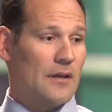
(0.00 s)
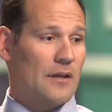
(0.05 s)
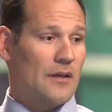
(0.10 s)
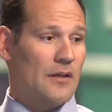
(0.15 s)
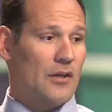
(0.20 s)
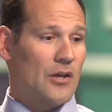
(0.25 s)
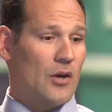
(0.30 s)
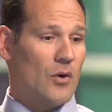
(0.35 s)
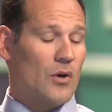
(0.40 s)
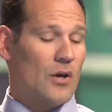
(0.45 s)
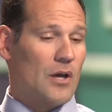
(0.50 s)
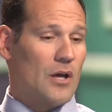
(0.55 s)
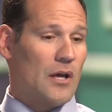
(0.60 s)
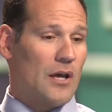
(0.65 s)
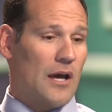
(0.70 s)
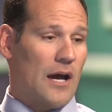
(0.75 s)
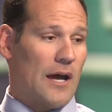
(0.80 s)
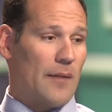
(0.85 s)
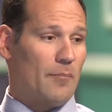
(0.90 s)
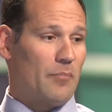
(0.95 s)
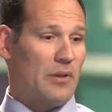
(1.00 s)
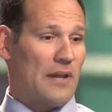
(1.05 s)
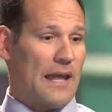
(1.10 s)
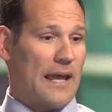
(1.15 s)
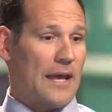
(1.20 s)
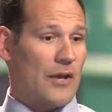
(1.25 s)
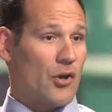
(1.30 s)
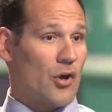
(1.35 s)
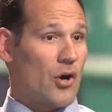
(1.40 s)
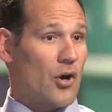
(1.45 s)
you know, I'd
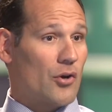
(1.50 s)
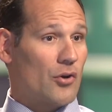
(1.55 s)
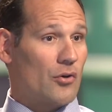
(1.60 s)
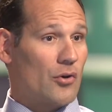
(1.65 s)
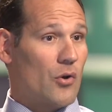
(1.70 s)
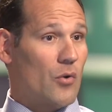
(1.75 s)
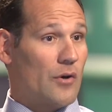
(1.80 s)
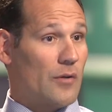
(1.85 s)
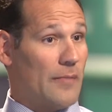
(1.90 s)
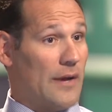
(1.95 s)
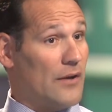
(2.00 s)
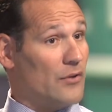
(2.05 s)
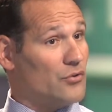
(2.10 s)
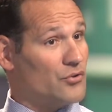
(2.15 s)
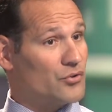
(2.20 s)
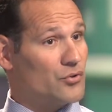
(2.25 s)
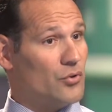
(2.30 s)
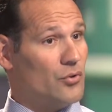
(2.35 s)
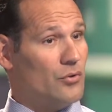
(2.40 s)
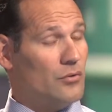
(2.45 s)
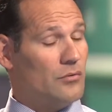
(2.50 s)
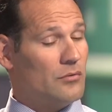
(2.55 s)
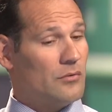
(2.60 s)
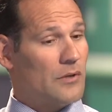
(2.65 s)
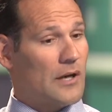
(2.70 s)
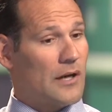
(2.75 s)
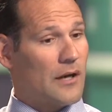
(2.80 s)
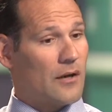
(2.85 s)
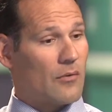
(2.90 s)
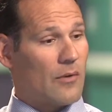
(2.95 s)
planned on going to medical school
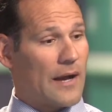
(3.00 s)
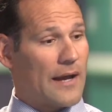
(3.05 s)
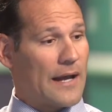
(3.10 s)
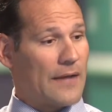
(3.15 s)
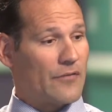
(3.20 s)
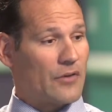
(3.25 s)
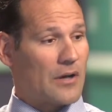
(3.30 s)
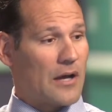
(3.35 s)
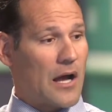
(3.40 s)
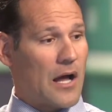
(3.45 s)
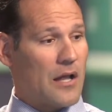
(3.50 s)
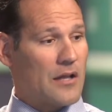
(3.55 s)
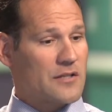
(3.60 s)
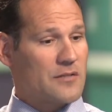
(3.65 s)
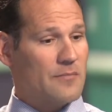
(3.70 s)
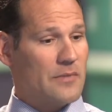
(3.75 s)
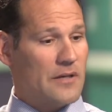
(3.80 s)
right after college,